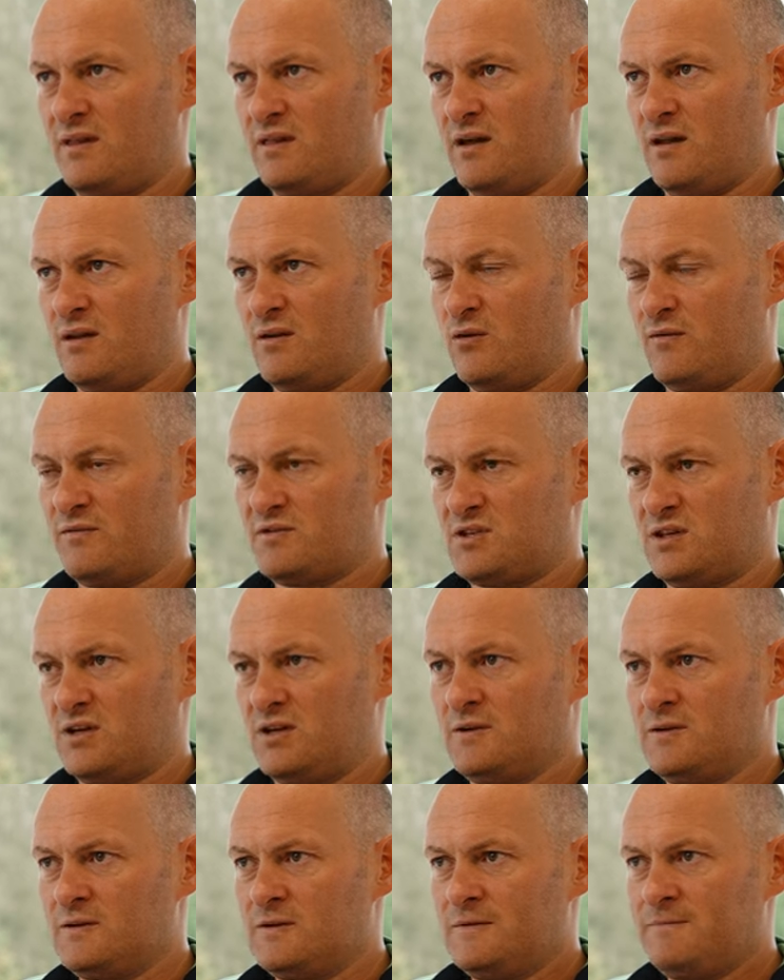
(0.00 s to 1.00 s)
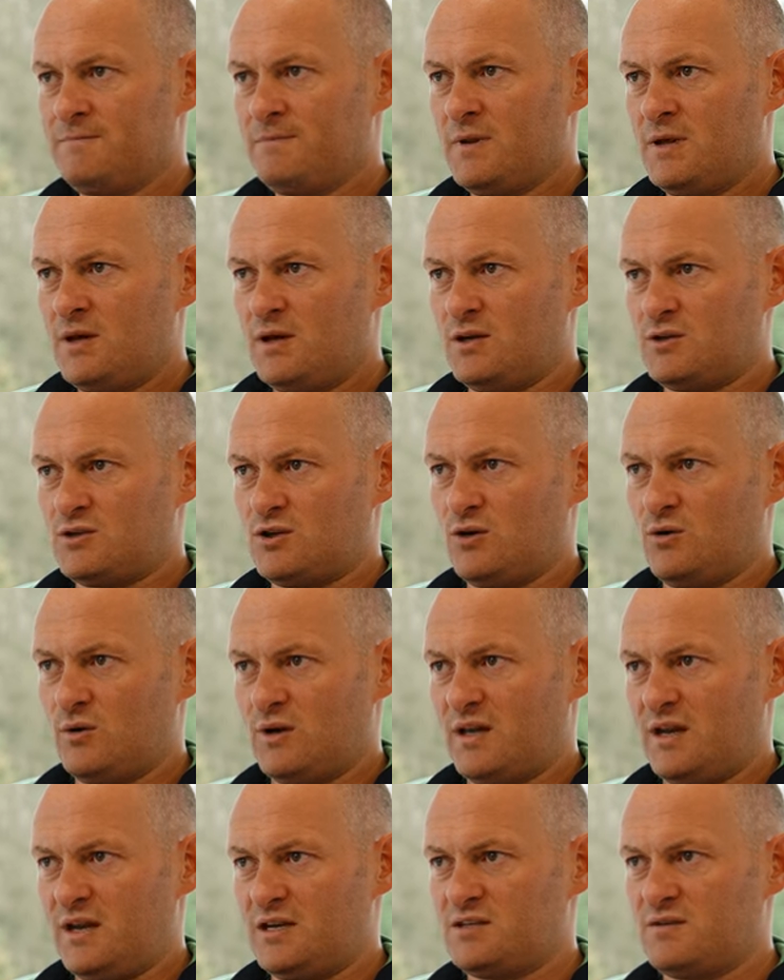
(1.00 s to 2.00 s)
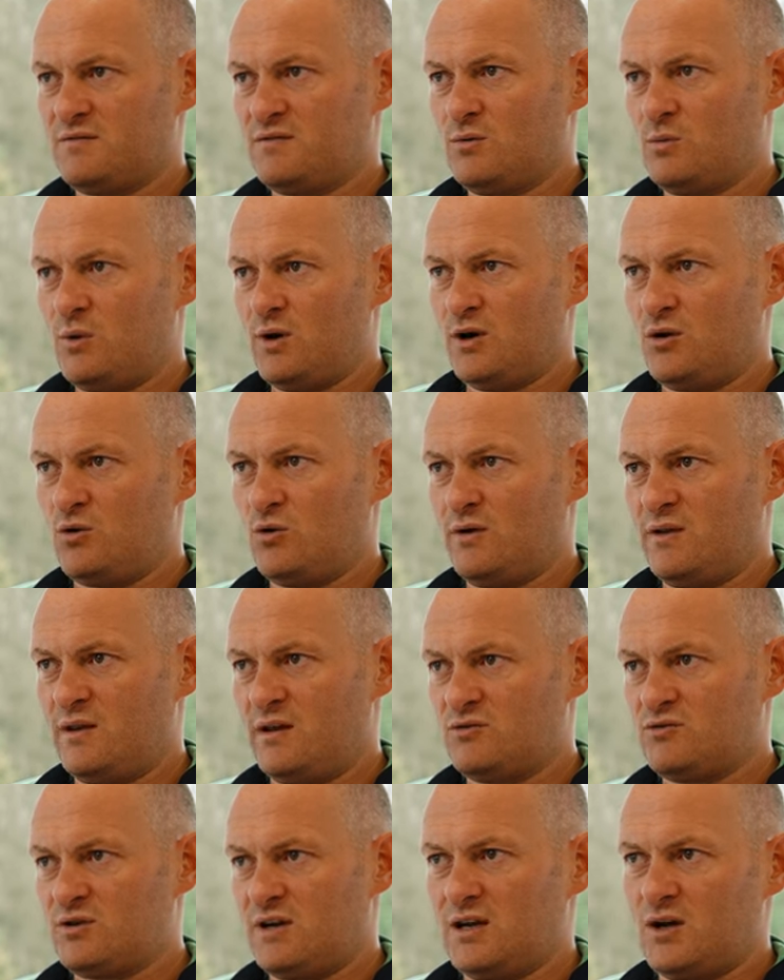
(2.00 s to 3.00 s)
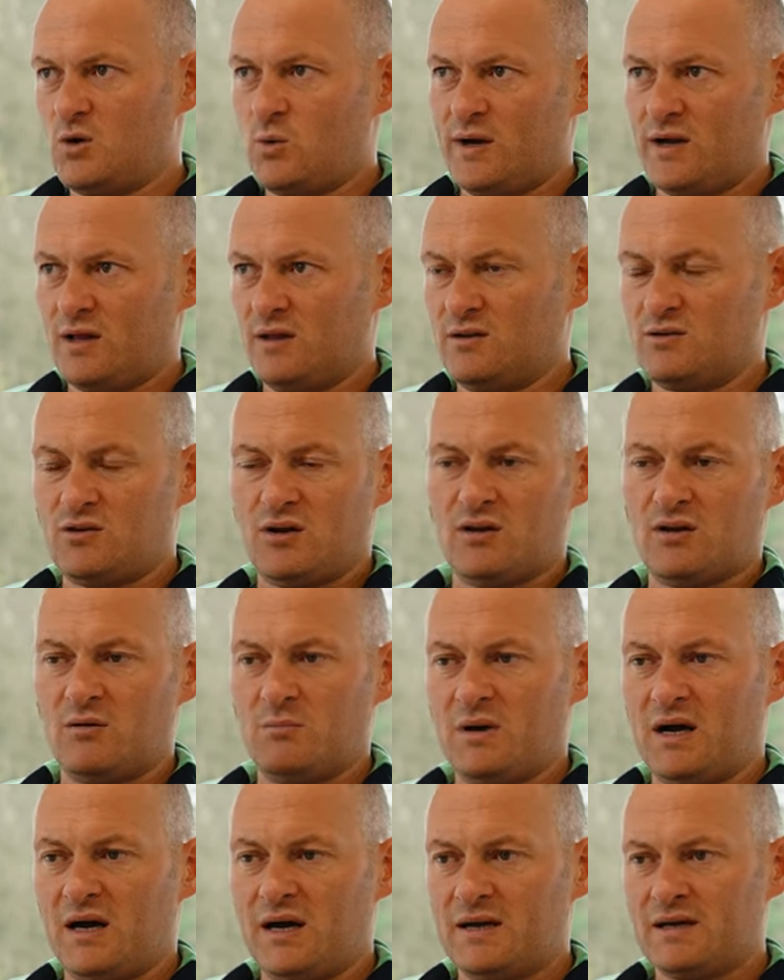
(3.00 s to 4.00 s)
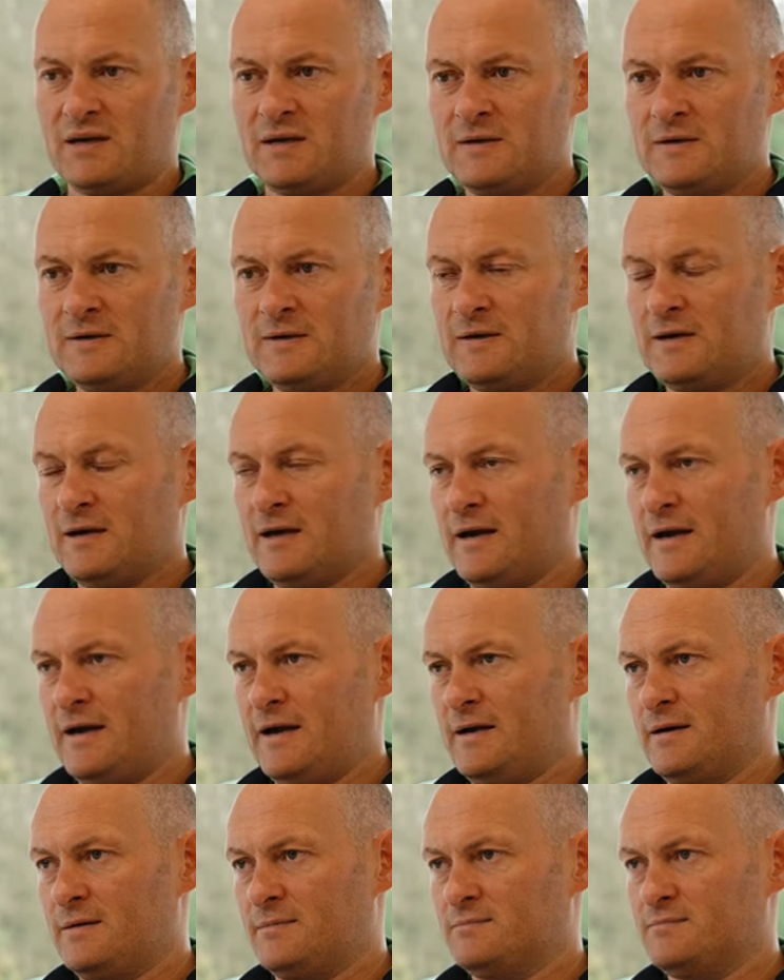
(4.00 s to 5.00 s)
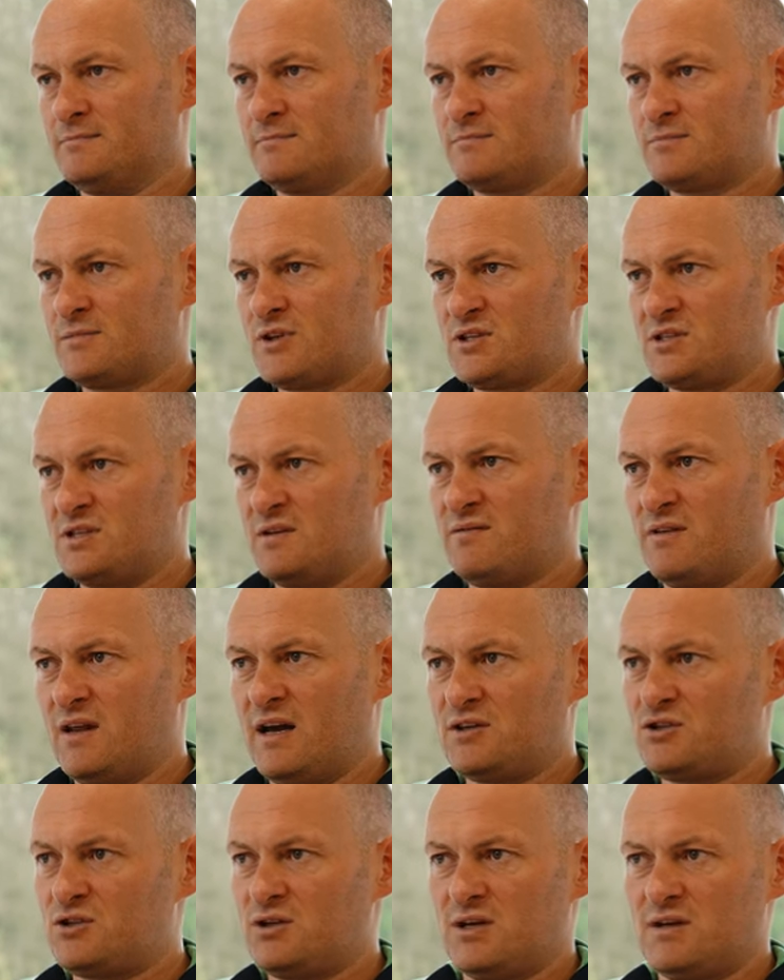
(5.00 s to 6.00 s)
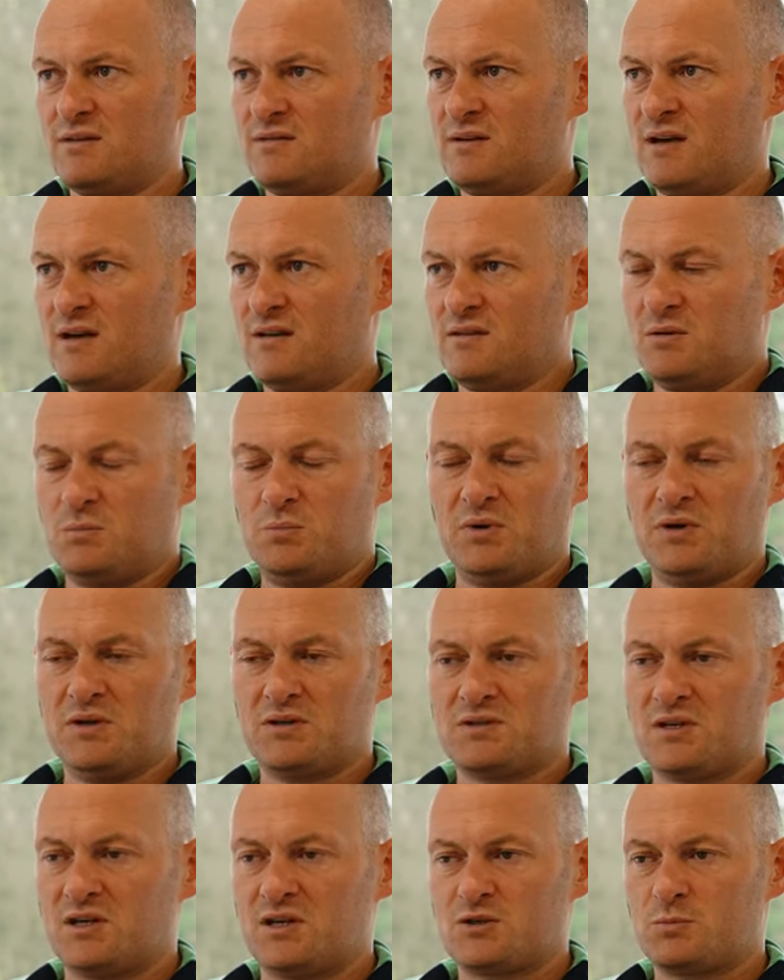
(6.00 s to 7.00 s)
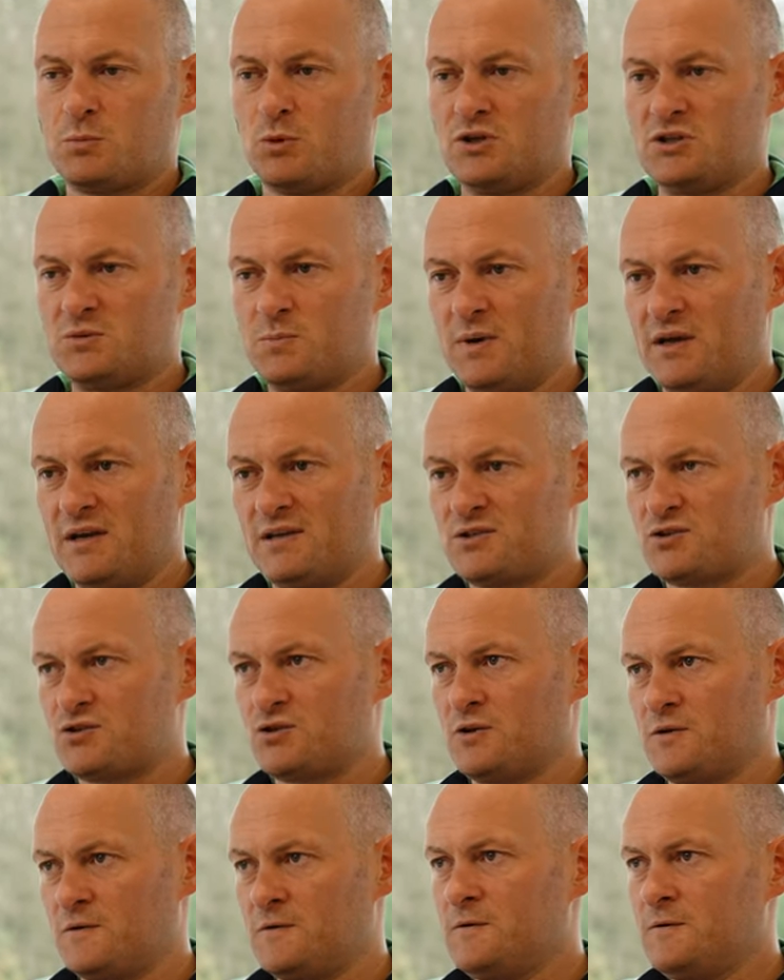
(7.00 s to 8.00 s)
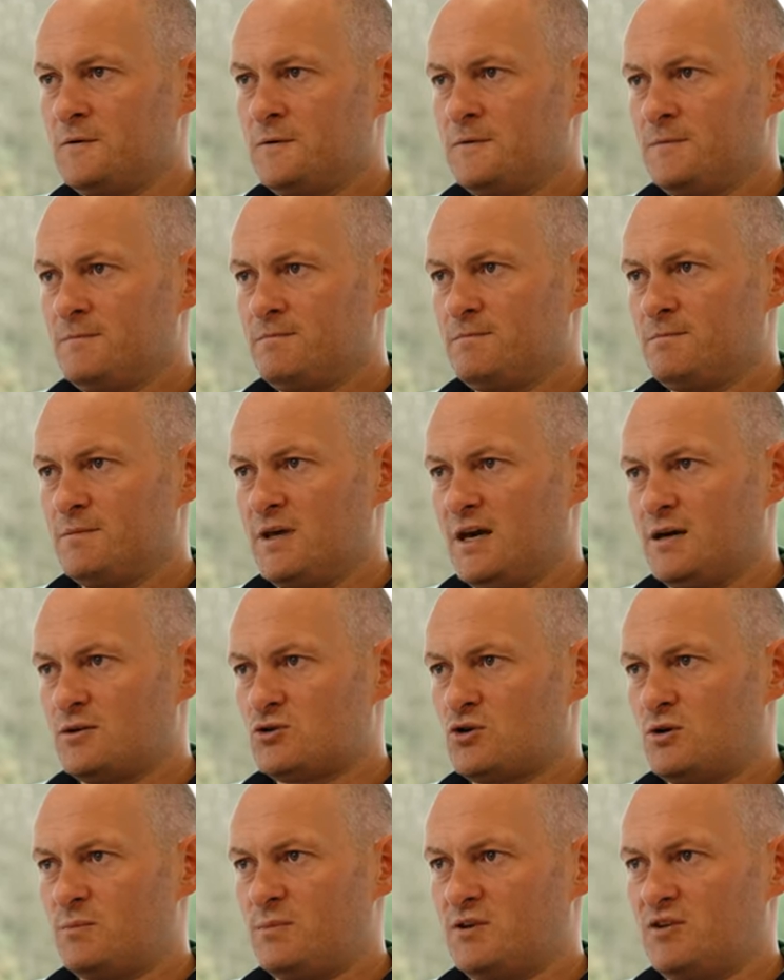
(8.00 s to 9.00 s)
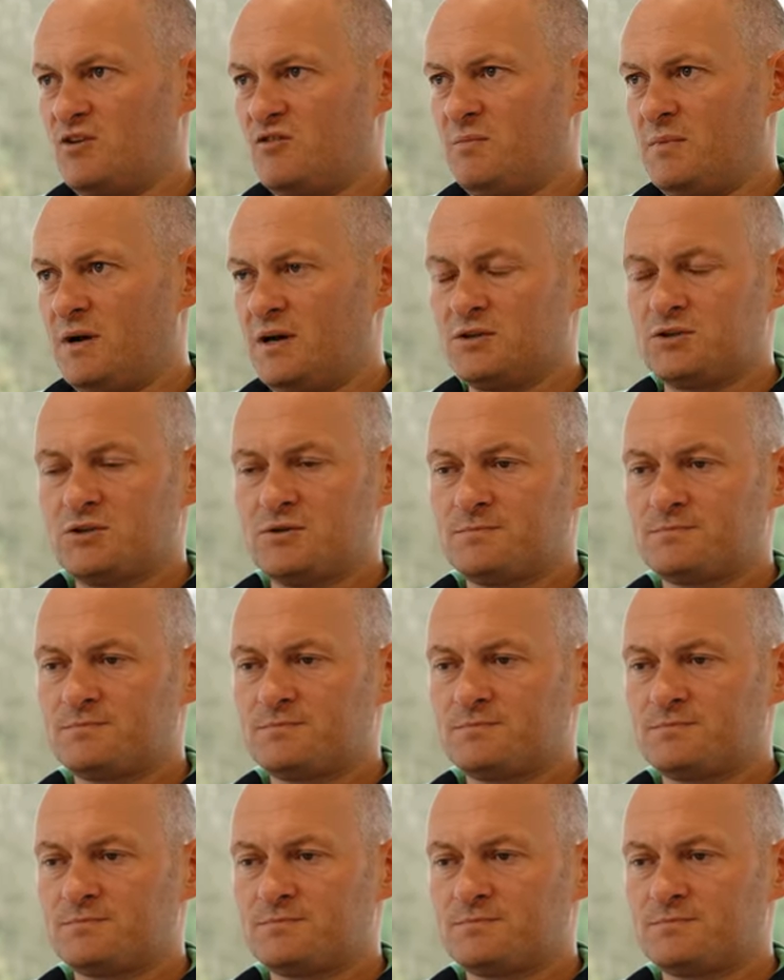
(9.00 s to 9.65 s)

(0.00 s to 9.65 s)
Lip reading: then obviously it's how aggressive you want to go to then try and quickly turn it back, because they've naturally got talented players that exploit space. So yeah, it's going to be a tough match.